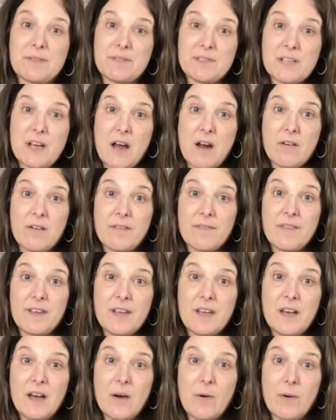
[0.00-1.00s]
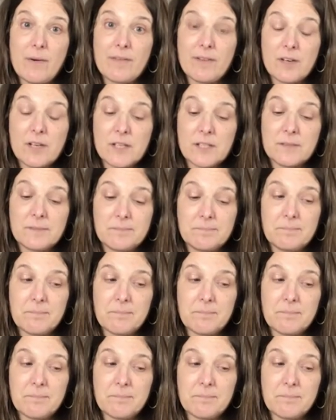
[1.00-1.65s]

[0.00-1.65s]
photography, however,